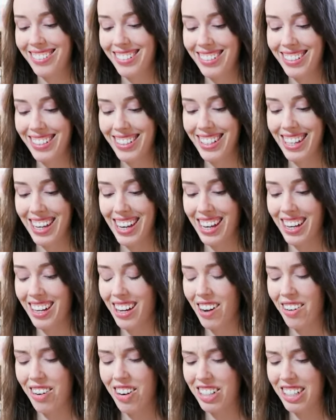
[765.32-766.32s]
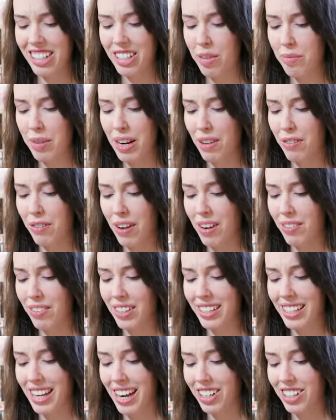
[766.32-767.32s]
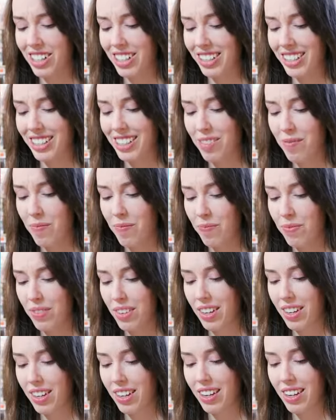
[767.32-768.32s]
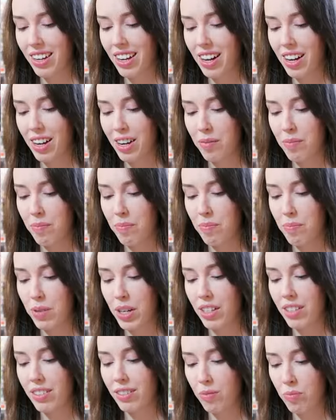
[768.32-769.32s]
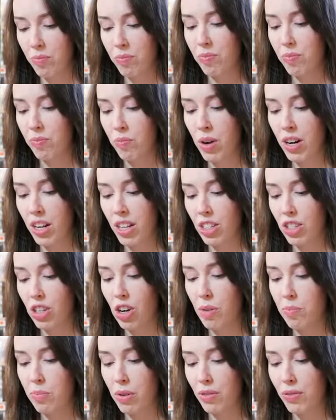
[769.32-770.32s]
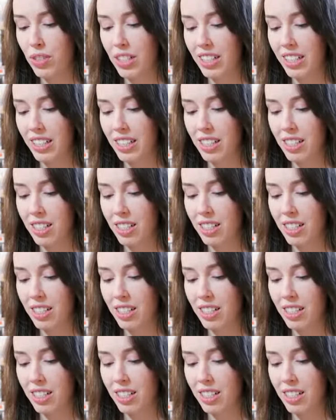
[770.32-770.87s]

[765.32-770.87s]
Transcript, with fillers: yeah, I've got so many favourites actually. Um, but one of the top obviously is